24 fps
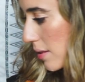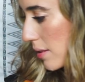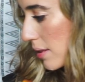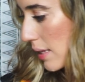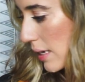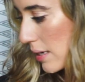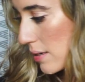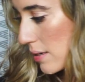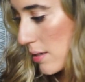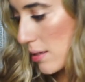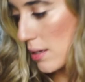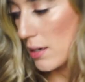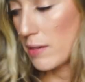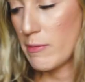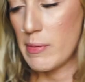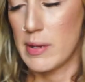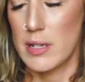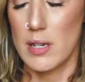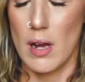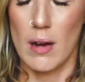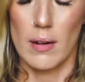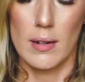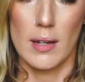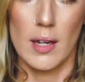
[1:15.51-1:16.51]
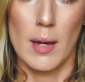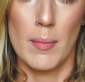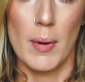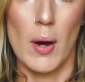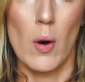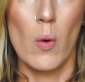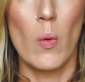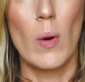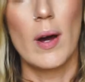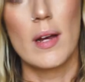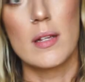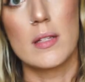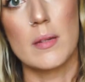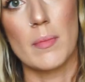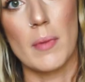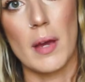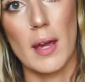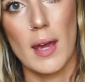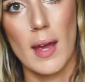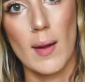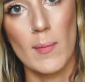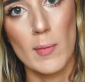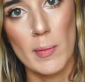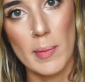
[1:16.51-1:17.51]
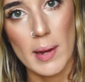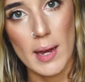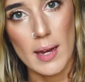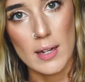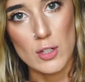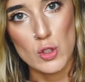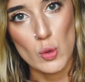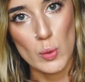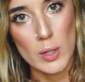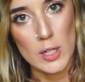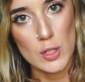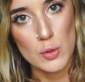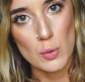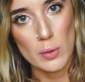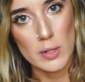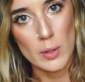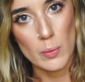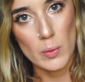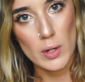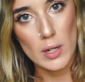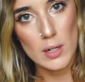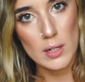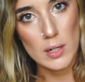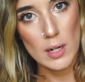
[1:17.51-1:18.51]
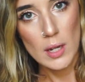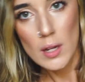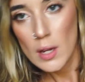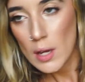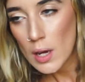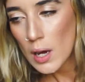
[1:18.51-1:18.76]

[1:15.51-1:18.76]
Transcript: that is going to be talking about what is in my camera bag 2021.